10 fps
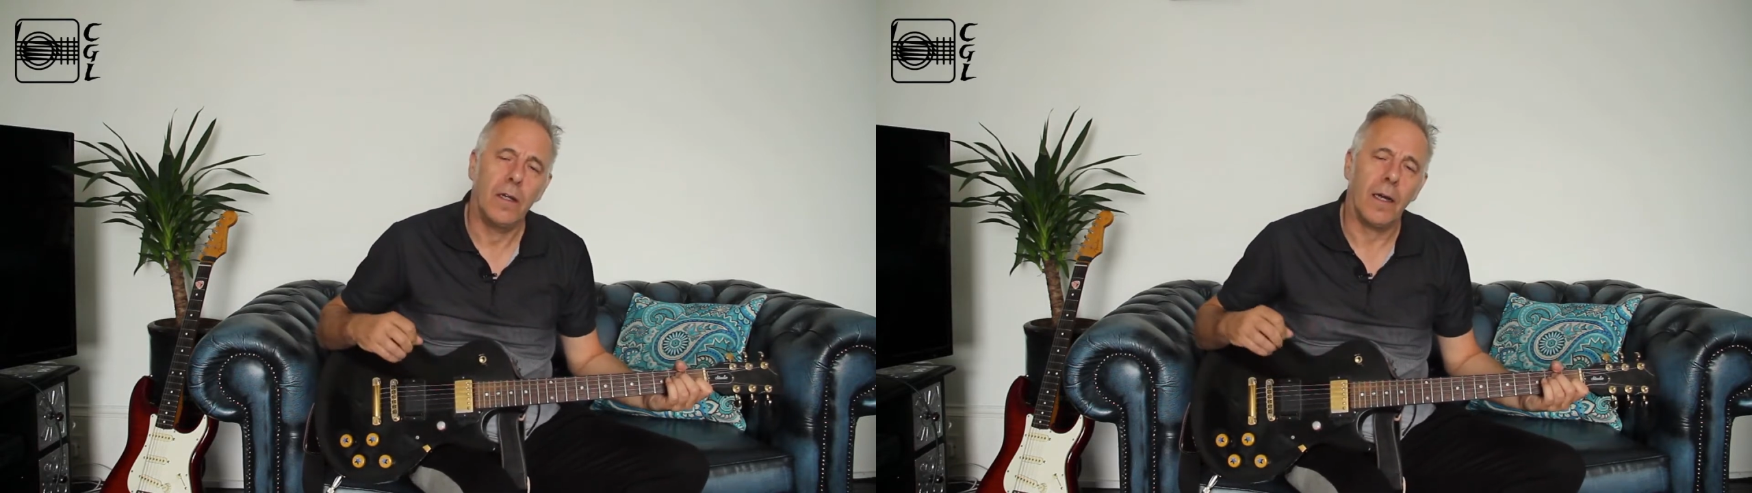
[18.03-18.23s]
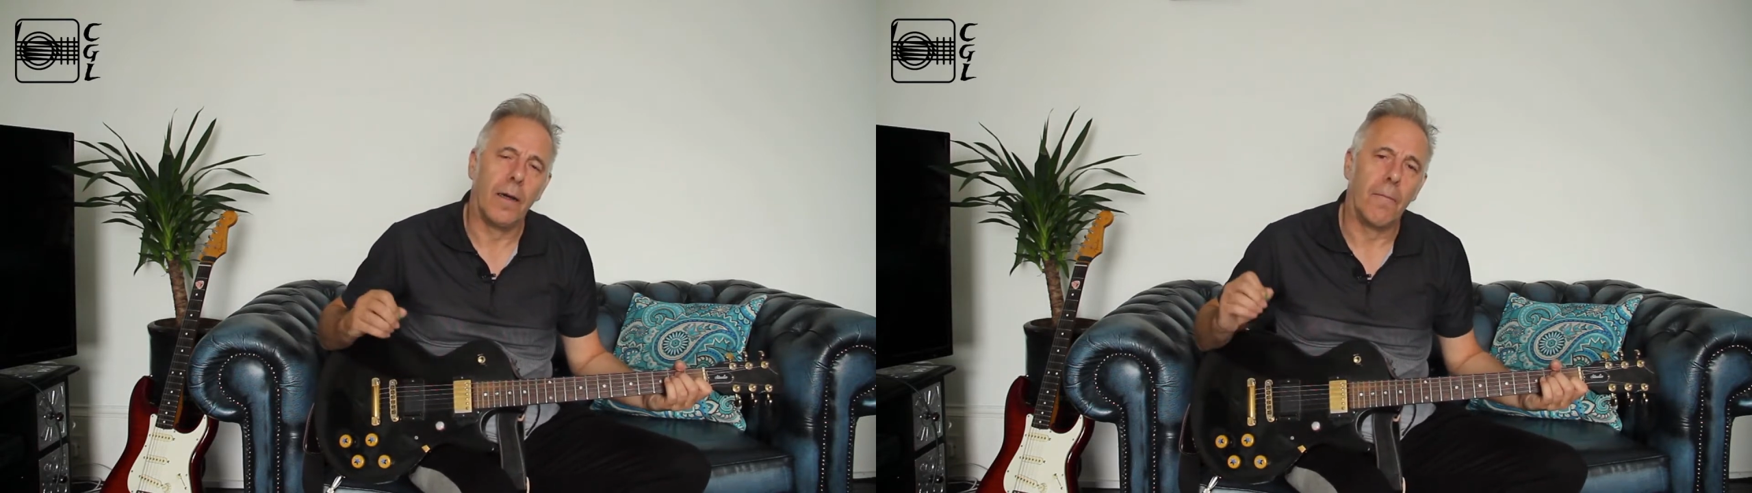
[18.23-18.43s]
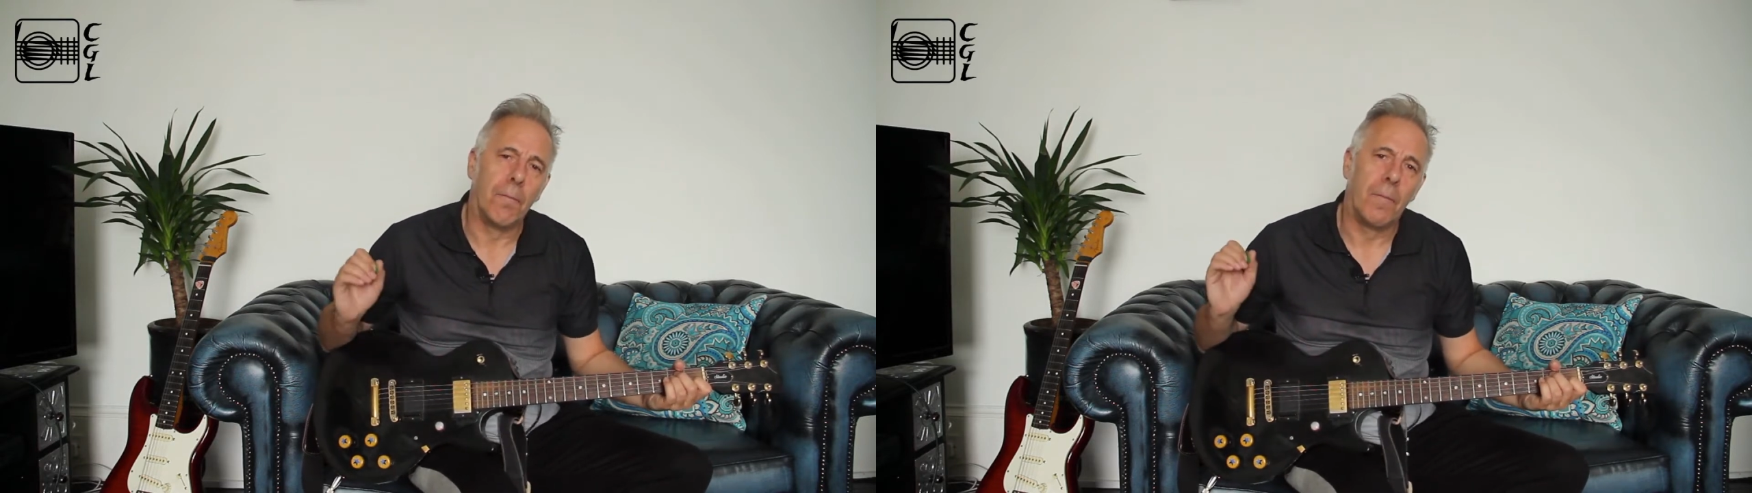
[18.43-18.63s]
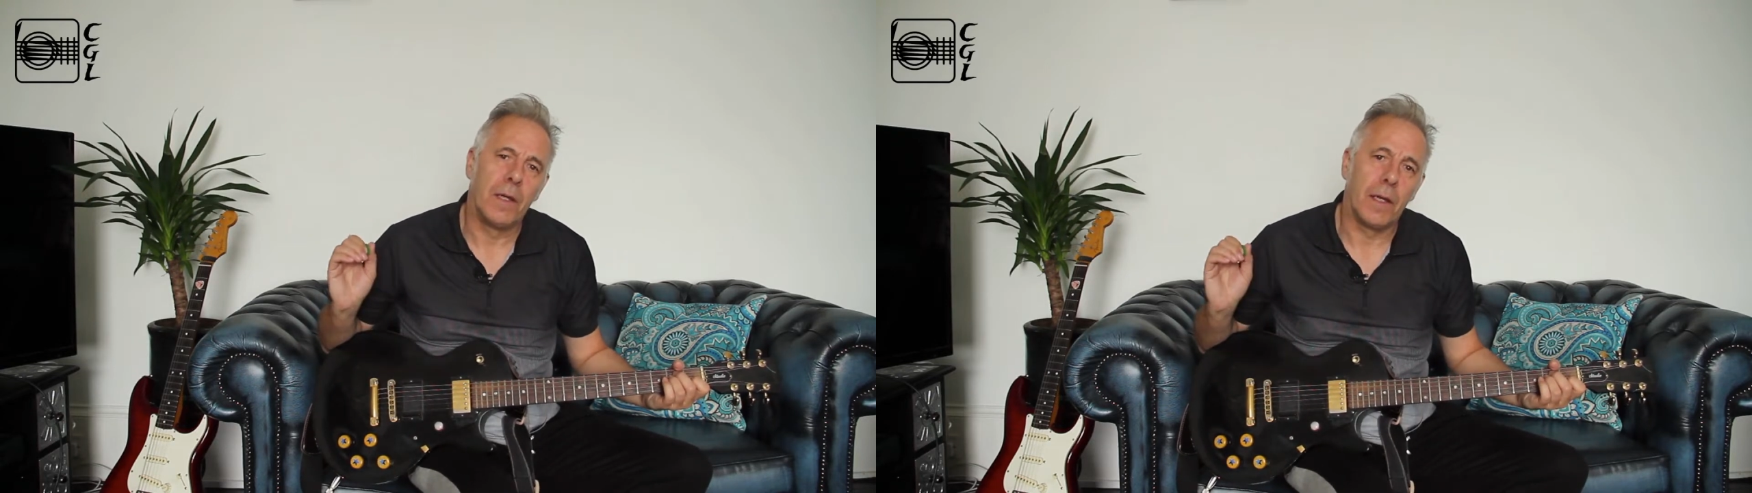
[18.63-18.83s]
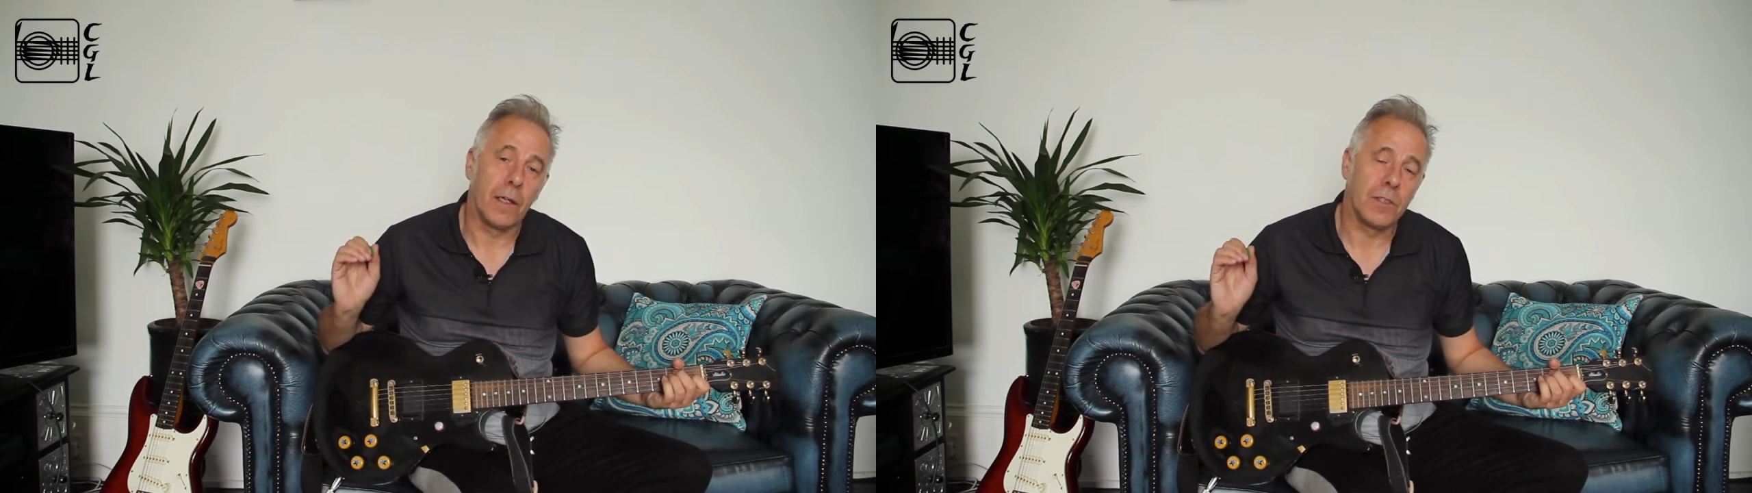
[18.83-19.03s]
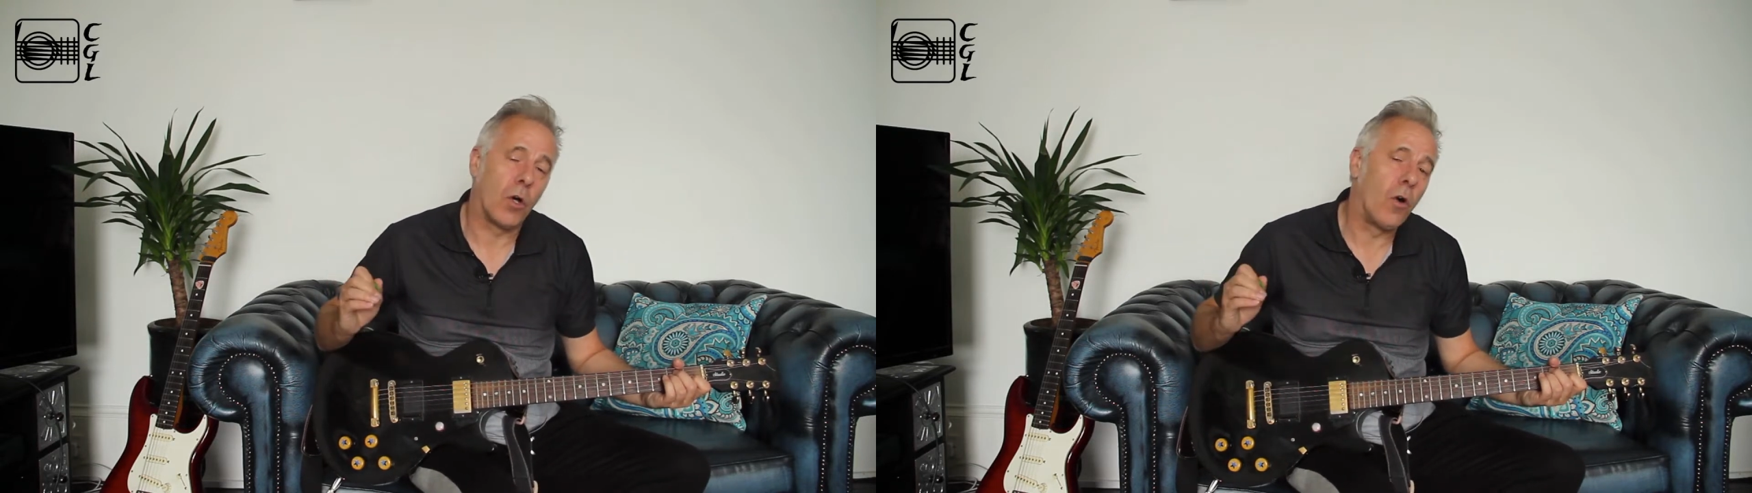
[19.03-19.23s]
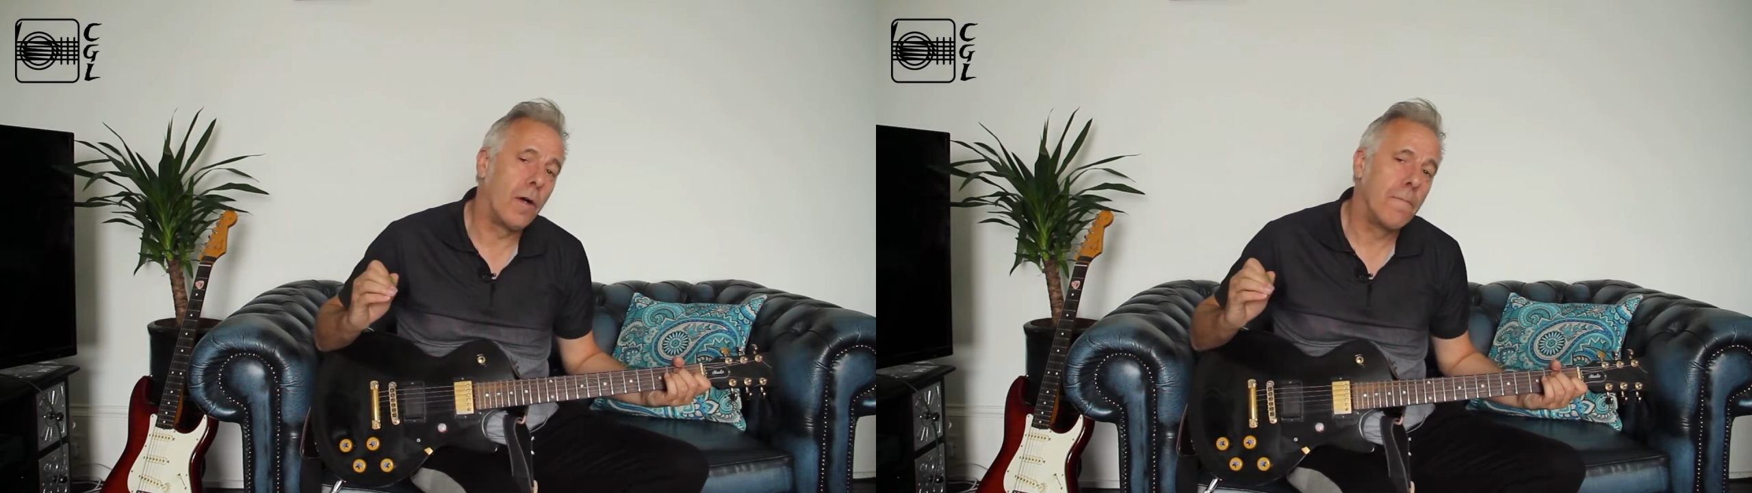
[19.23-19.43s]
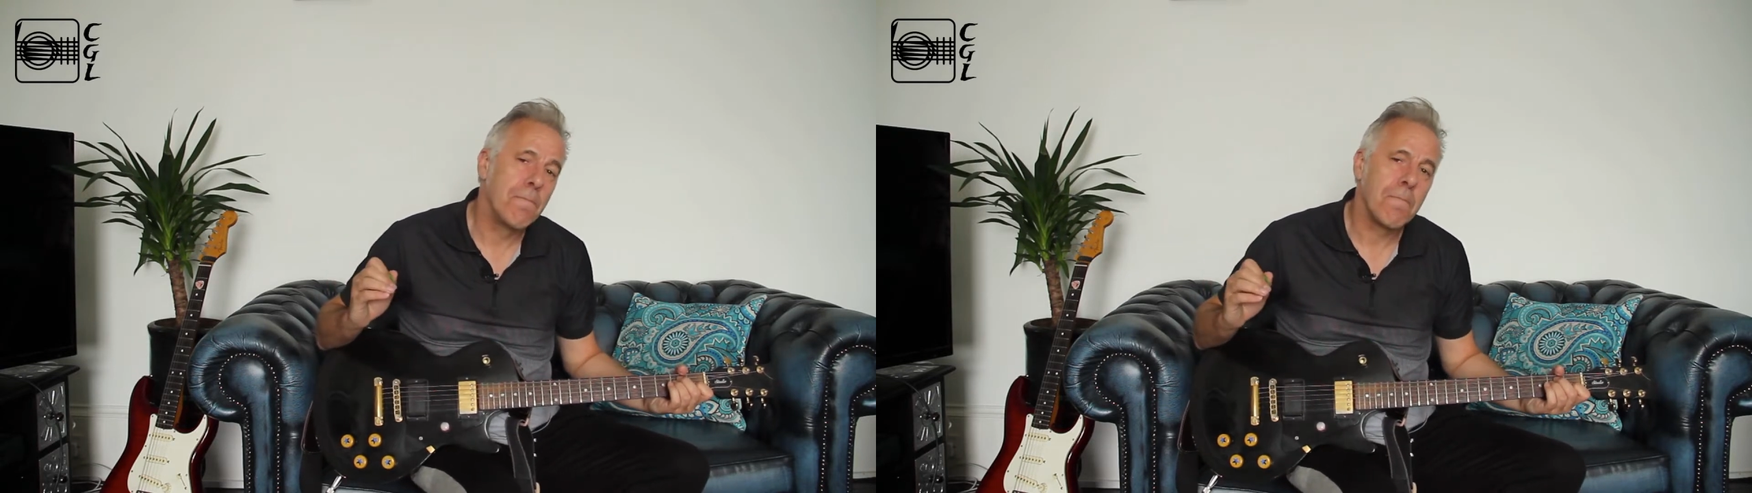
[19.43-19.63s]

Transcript: in a song.